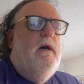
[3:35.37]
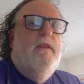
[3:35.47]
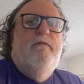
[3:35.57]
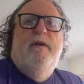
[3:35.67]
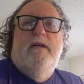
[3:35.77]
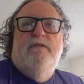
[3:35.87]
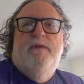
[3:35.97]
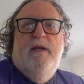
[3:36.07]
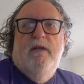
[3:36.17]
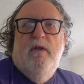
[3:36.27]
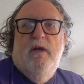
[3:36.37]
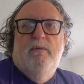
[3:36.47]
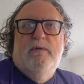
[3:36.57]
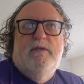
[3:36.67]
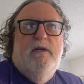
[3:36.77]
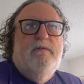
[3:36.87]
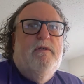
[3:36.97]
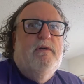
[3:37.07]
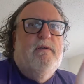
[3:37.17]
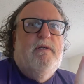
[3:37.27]
fast fading light, which I have
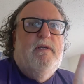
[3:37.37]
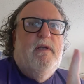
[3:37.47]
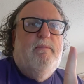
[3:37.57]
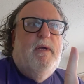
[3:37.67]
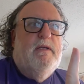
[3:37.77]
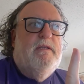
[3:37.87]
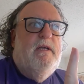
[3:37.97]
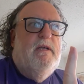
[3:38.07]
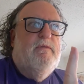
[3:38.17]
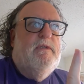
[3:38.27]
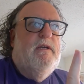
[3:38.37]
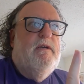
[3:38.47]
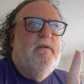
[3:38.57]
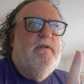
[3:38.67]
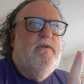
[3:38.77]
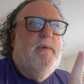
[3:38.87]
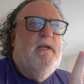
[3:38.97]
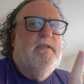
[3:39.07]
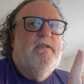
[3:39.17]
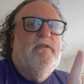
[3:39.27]
to get back to it, which I do my
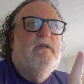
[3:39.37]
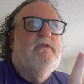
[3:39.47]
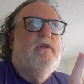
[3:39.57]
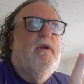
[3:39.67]
next start.